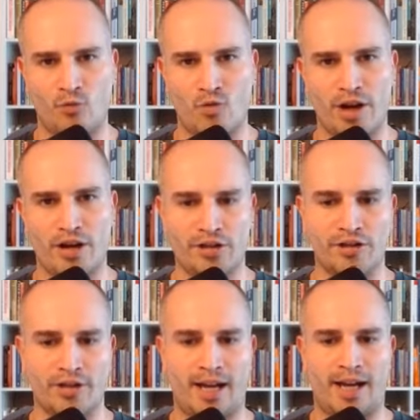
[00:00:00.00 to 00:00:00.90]
where
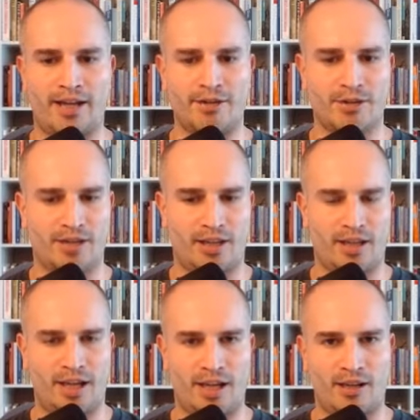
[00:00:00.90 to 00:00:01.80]
you're at
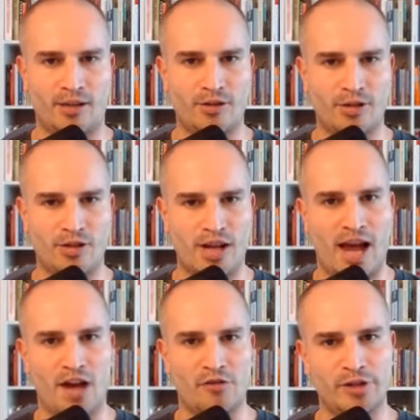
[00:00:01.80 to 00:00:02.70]
and
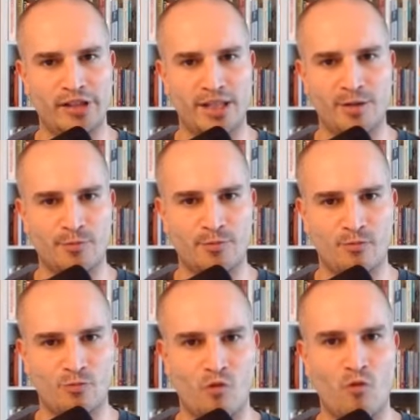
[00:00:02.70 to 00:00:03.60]
not really
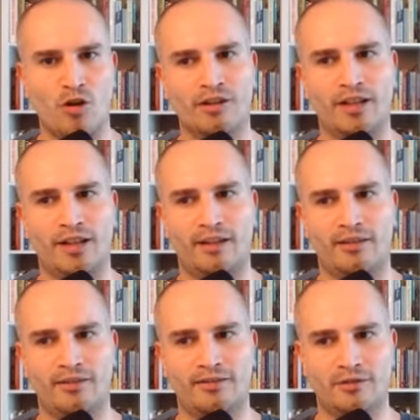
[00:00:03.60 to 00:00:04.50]

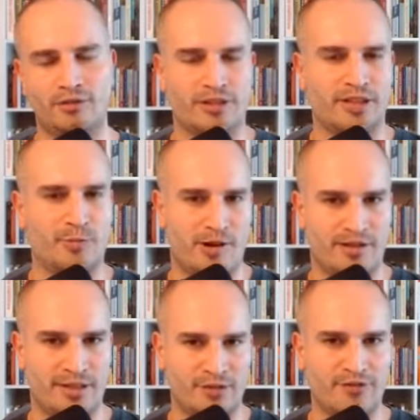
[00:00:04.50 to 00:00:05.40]
working or
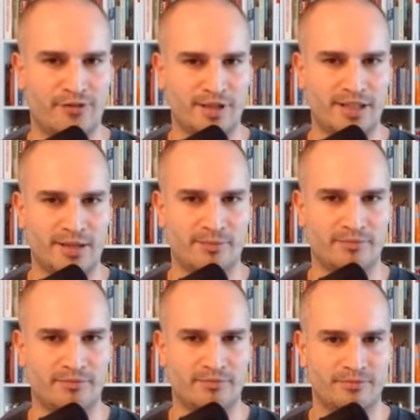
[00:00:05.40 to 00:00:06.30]
experiencing the
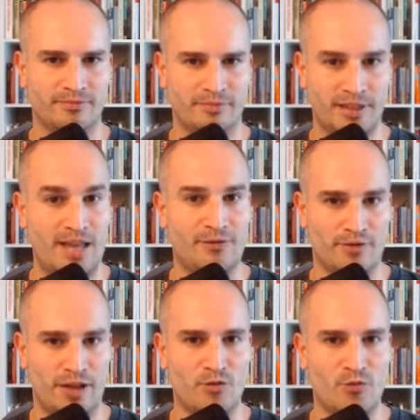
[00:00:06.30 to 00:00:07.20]
freedom level
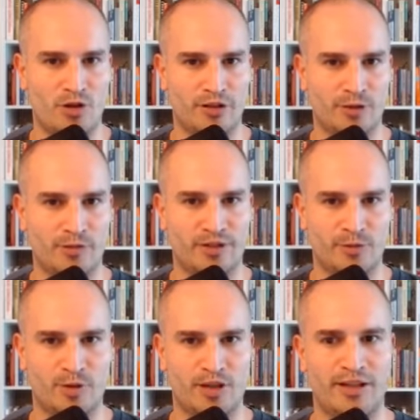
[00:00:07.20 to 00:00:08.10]
that you want to
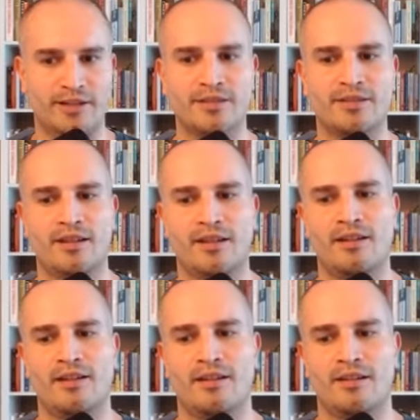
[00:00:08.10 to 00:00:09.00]
experience
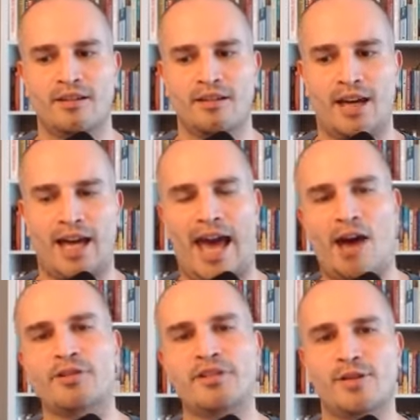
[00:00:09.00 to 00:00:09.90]

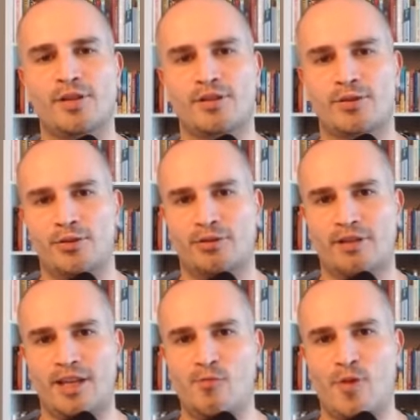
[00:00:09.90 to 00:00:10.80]
how is this
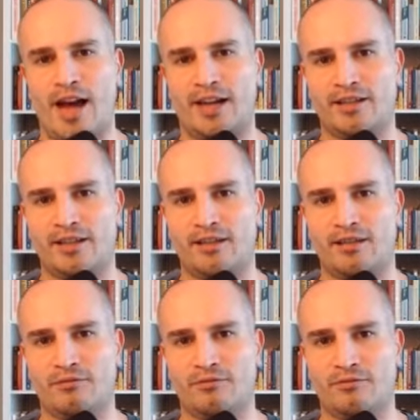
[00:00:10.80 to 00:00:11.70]

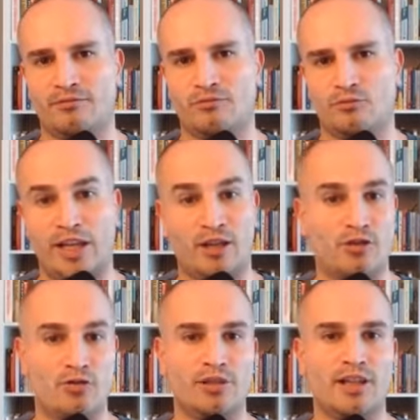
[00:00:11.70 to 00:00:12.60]
impacting like
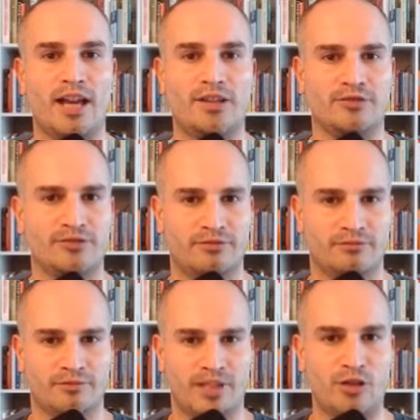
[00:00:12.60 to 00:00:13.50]
your life
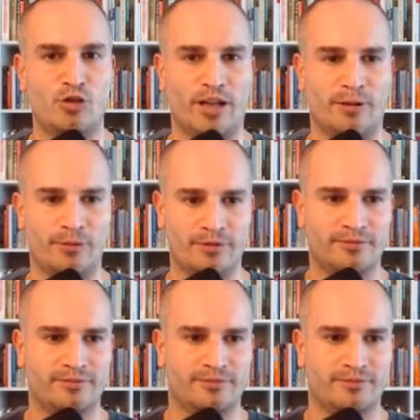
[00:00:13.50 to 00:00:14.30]
in general? Yeah,